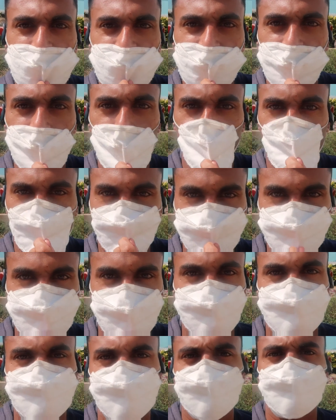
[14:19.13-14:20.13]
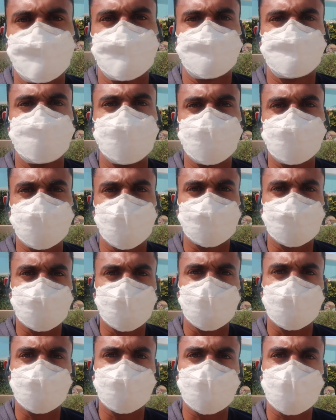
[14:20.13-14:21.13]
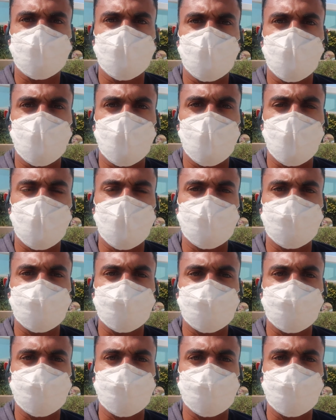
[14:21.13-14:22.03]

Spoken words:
share to watch, I very much appreciate it, and